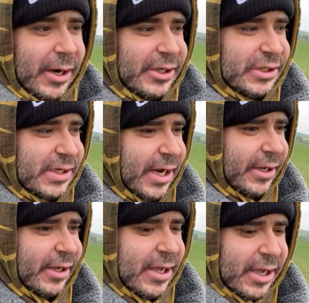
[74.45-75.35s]
He just had
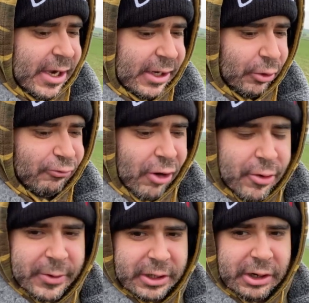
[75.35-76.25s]
a, a, little
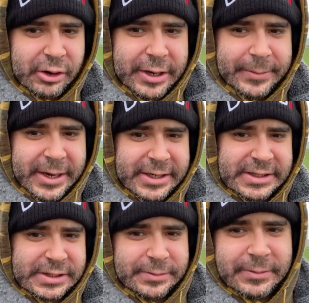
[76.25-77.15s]
Roman locking
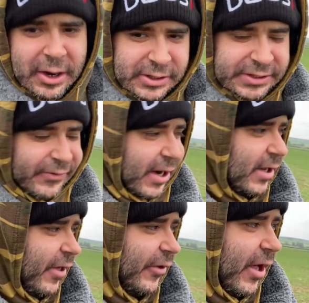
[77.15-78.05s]
mechanism artifact the
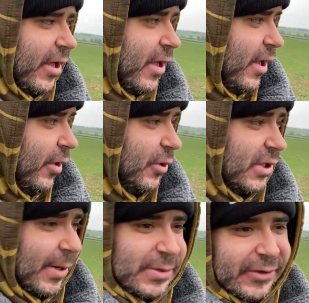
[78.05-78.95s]
other day, which is
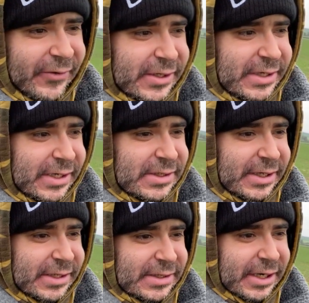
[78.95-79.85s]
absolutely
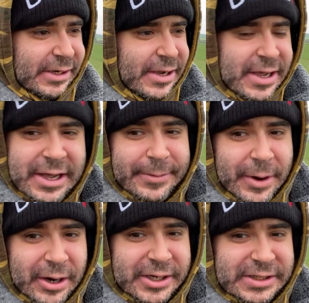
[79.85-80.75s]
fantastic. So
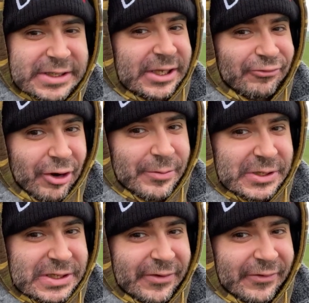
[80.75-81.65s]
Marcus, there's Roman
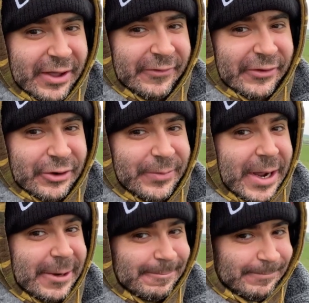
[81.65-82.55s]
stuff on that field, mate.